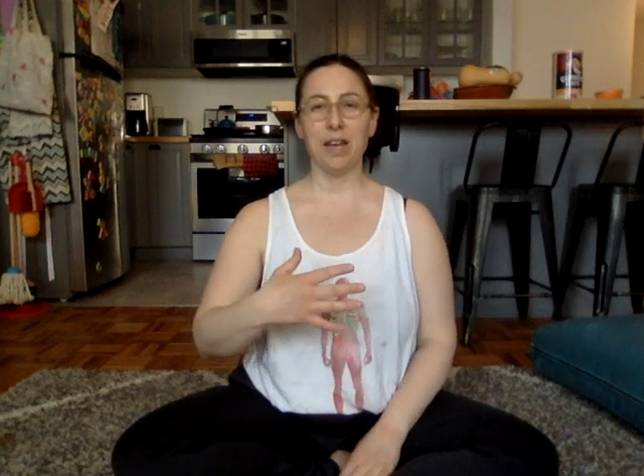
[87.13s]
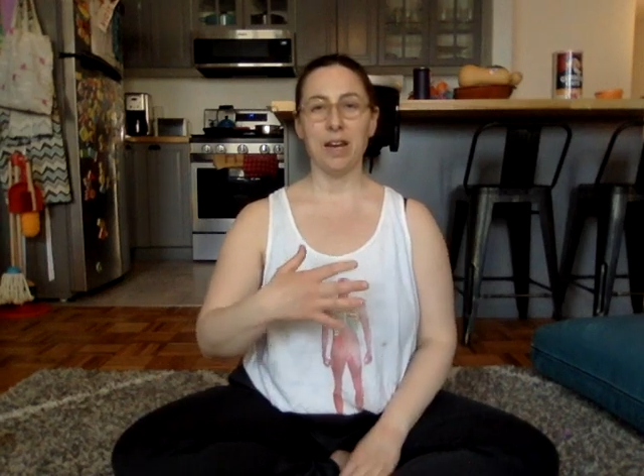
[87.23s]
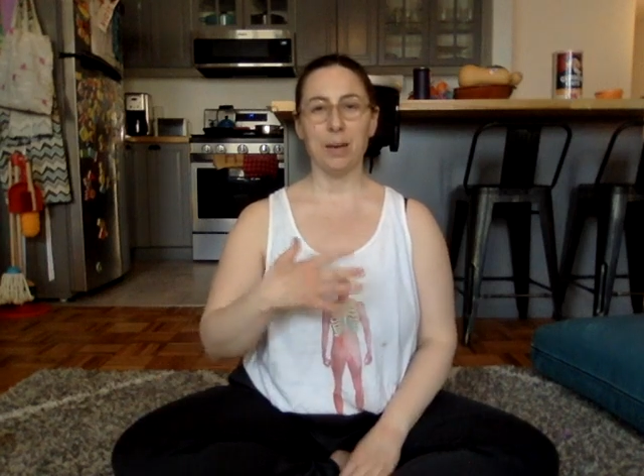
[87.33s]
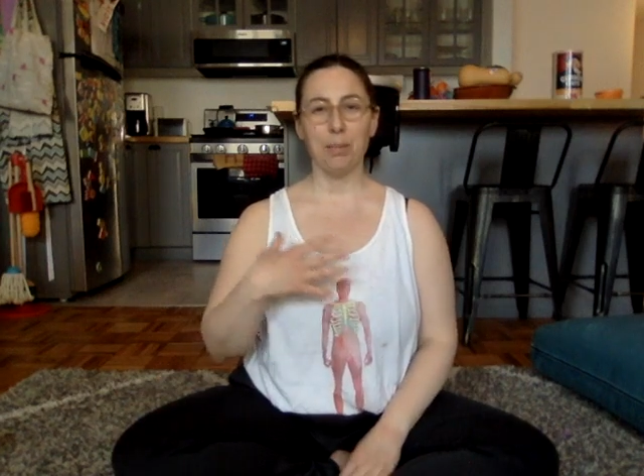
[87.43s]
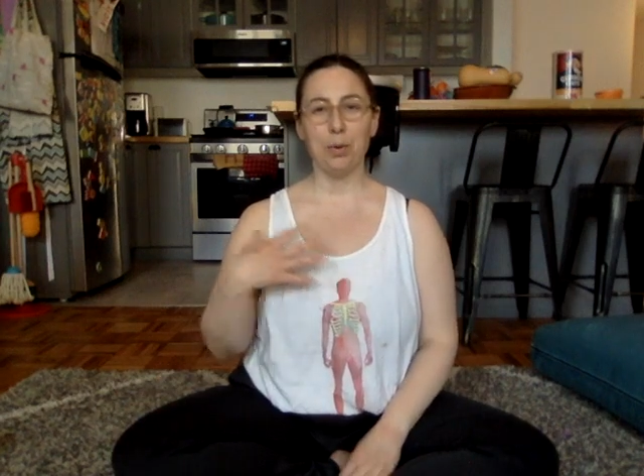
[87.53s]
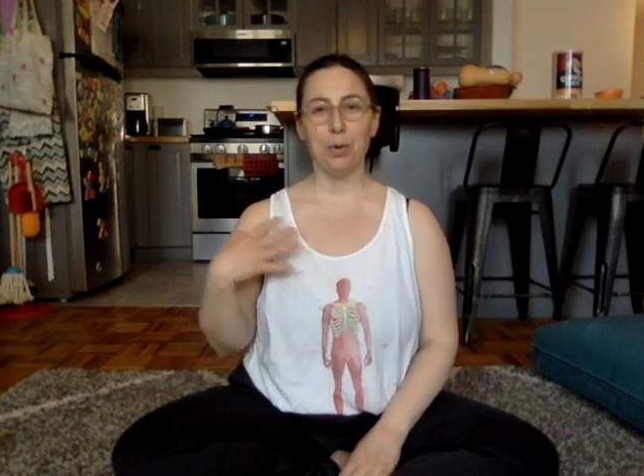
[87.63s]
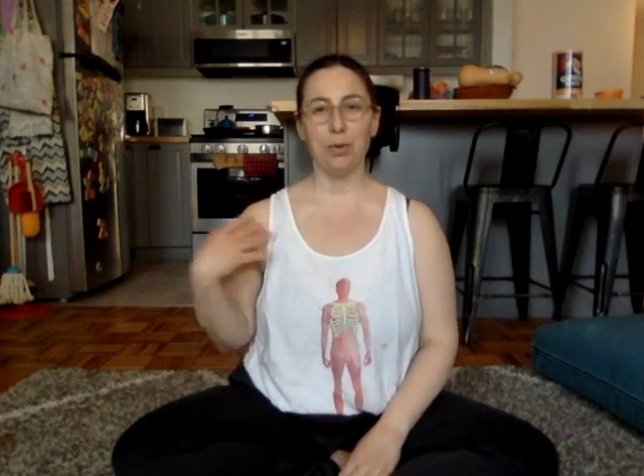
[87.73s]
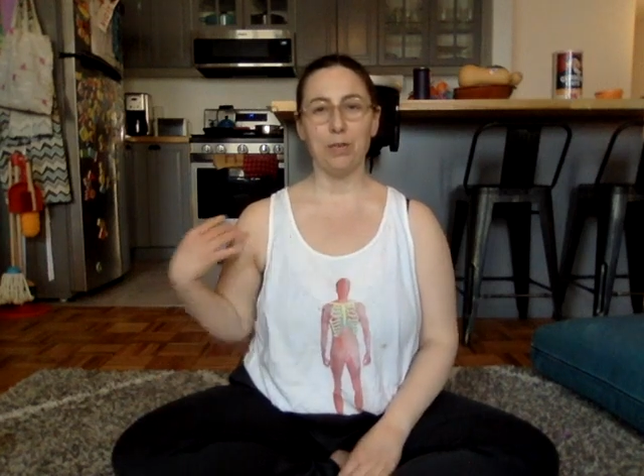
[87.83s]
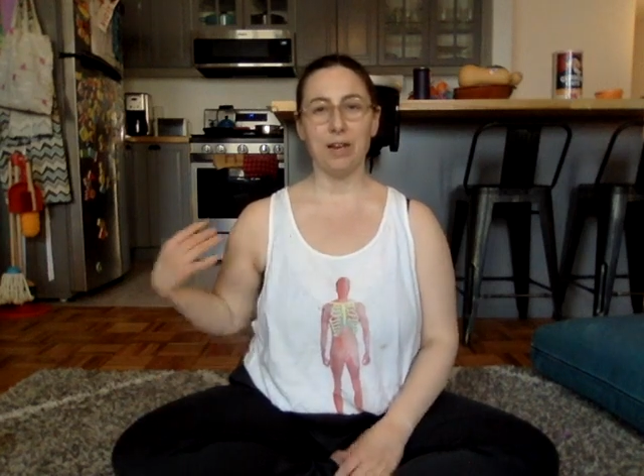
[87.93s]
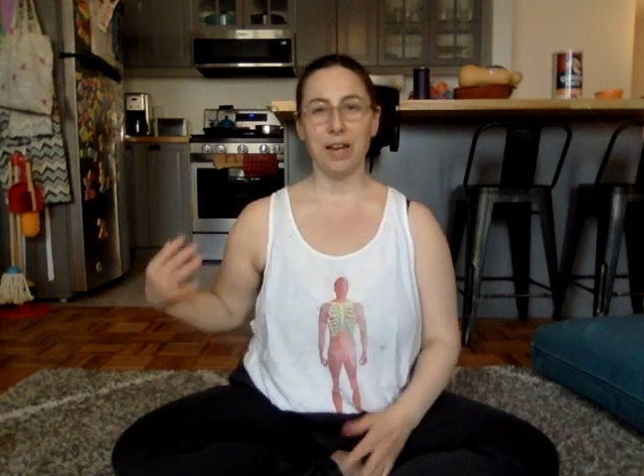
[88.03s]
air
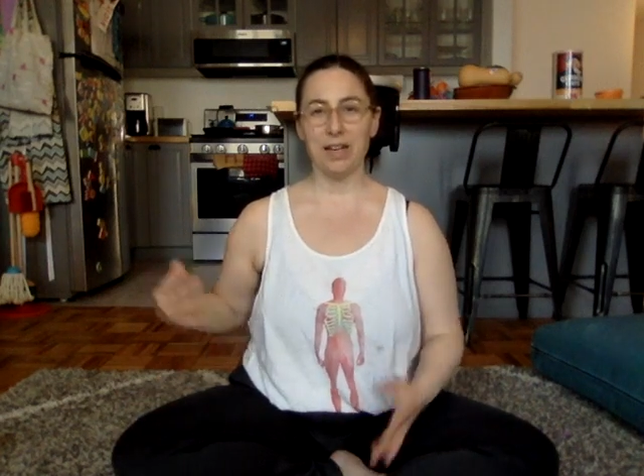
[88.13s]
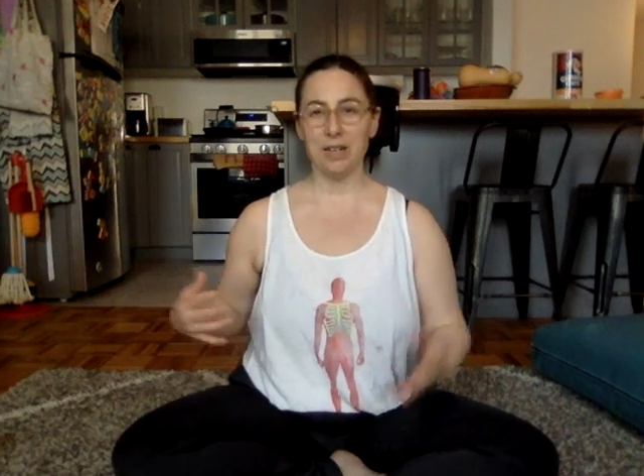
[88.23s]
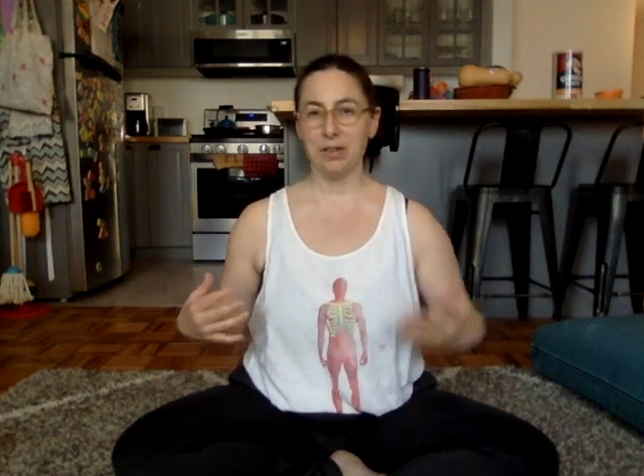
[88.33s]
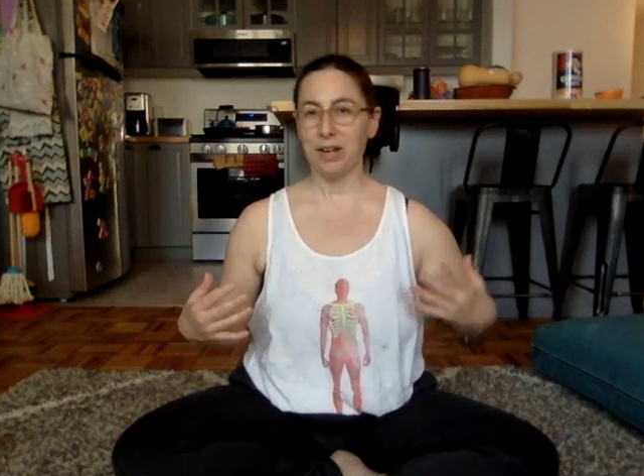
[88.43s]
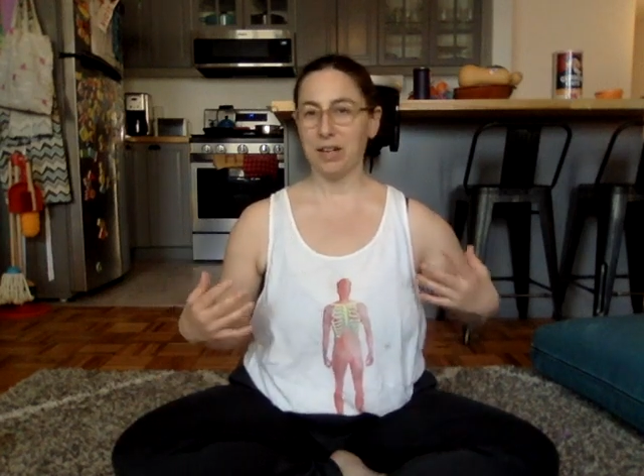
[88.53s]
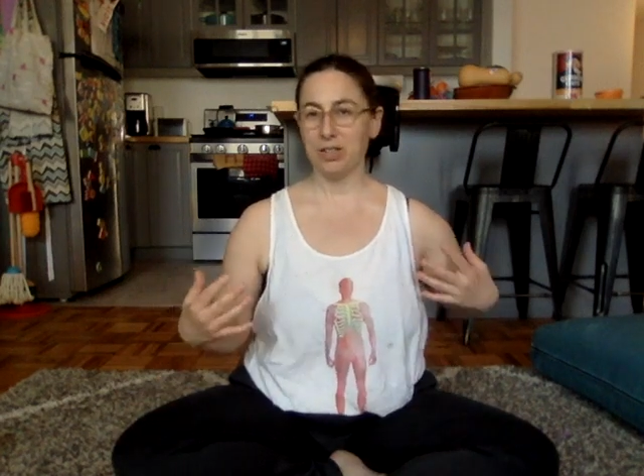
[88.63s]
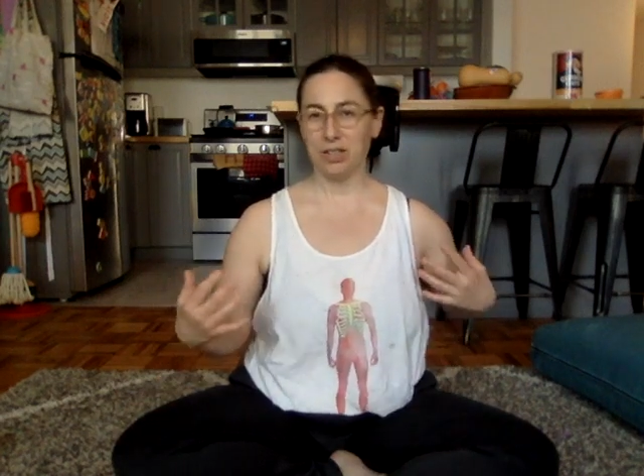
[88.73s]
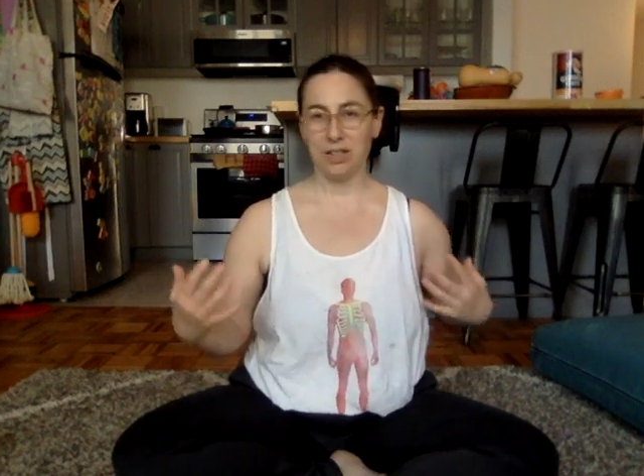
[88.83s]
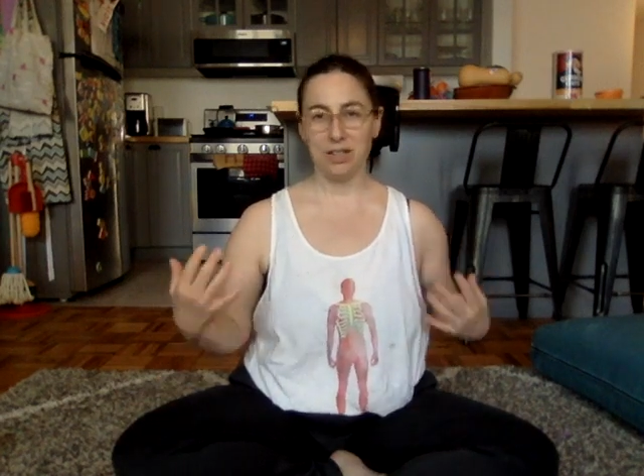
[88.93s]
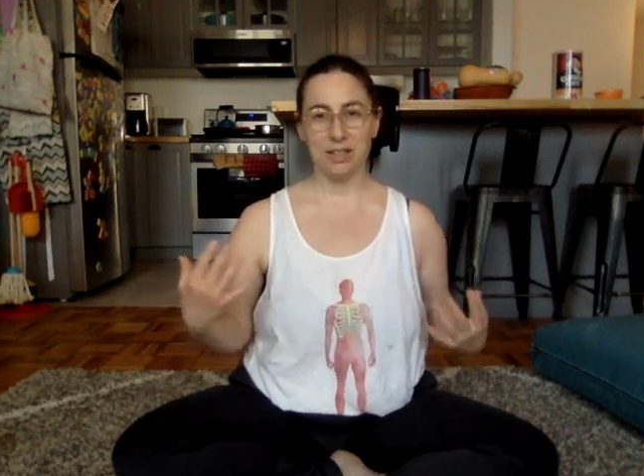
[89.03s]
move in any direction
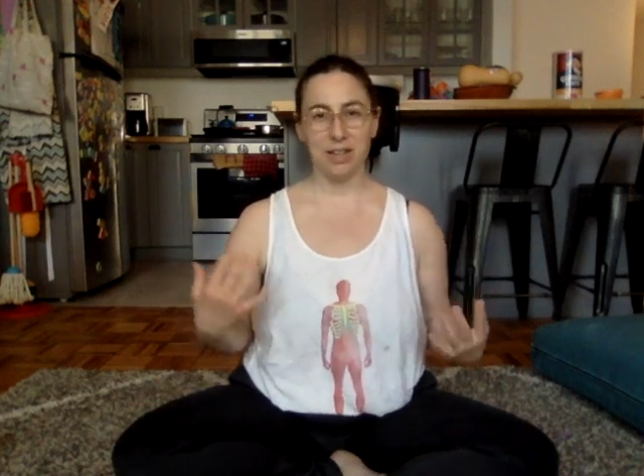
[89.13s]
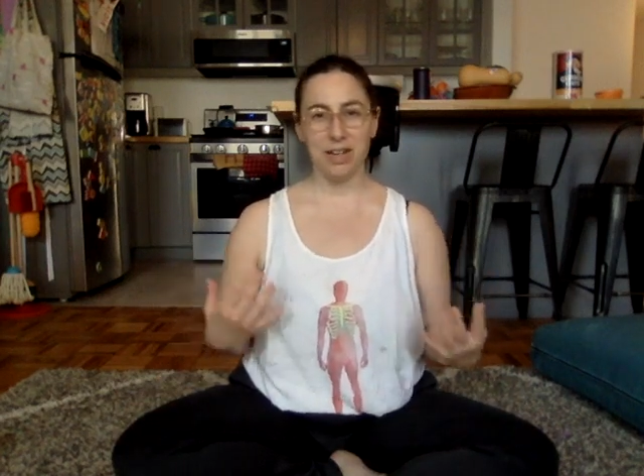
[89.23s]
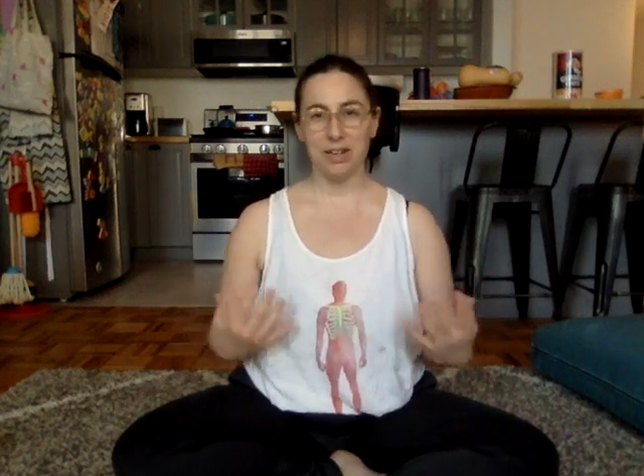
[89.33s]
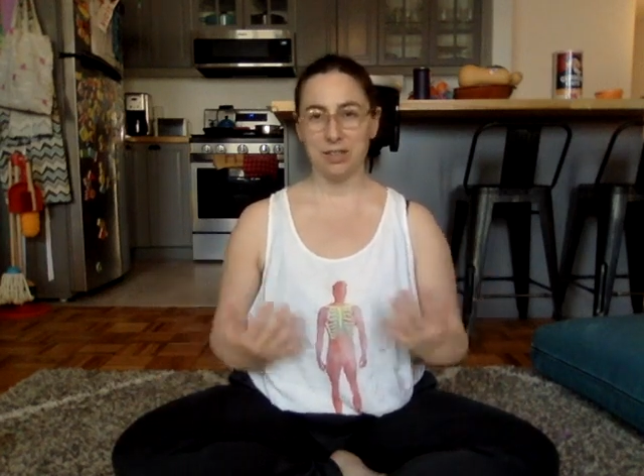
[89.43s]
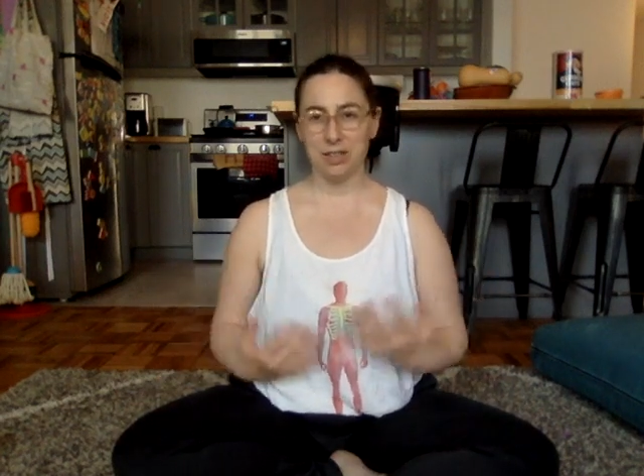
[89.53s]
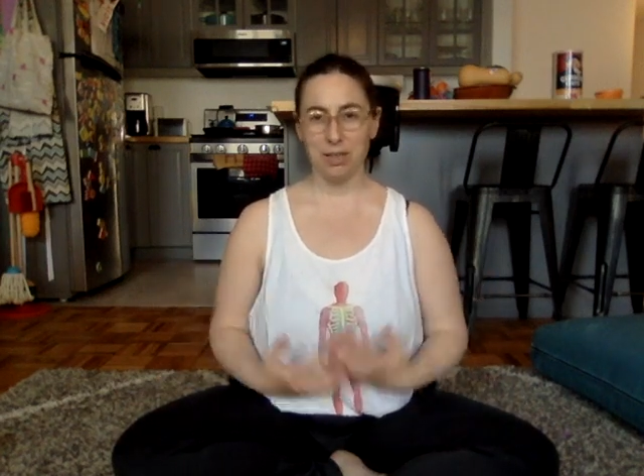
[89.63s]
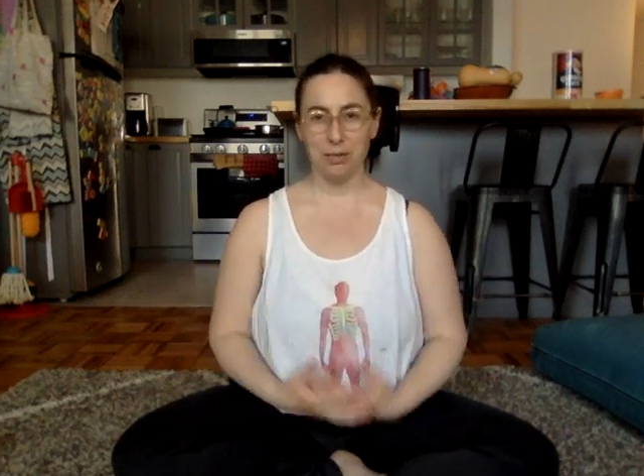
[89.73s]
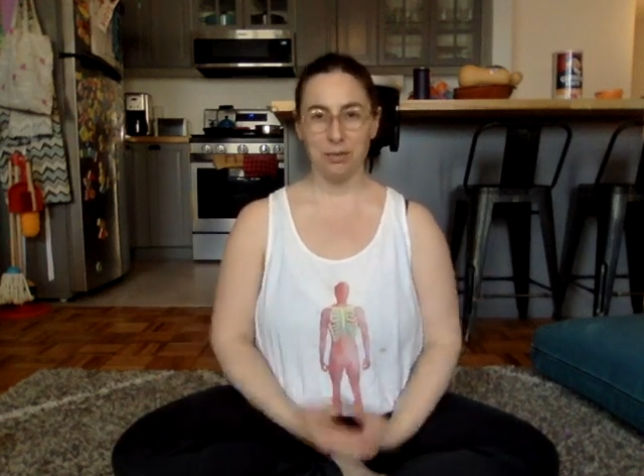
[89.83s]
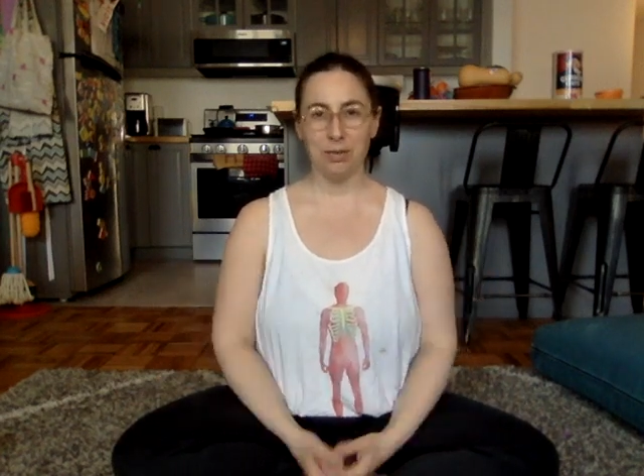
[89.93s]
inside yourself.